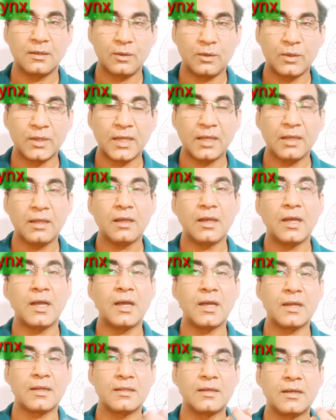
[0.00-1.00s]
Okay,
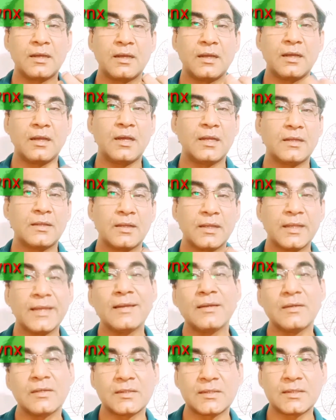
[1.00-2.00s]
are the
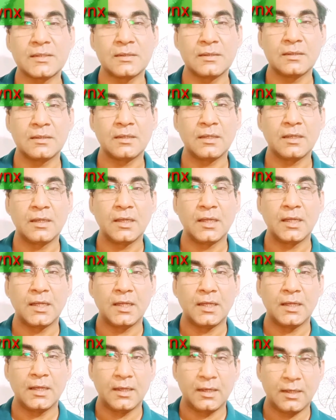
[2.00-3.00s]
larynx.
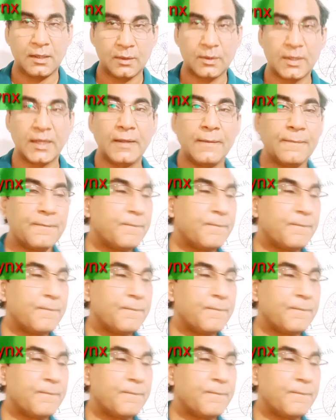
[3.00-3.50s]
Okay,